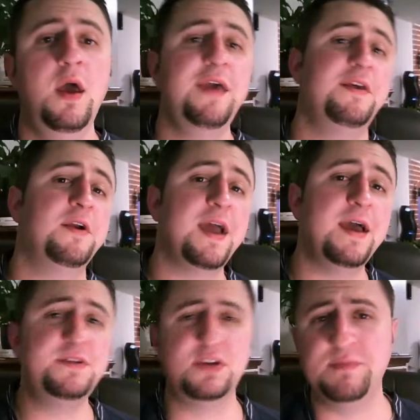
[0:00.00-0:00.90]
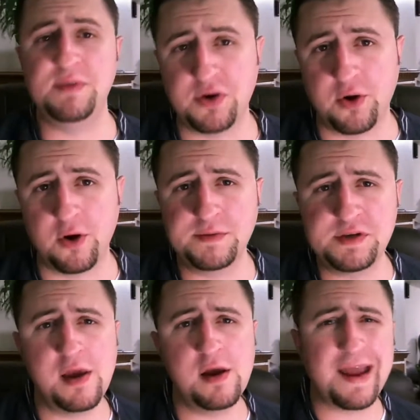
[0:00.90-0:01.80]
Hey there guys, this is Mr.
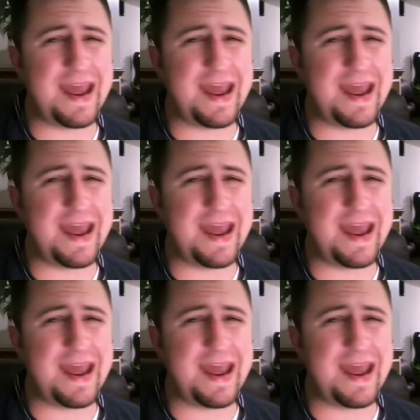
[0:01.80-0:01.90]
Herbst here,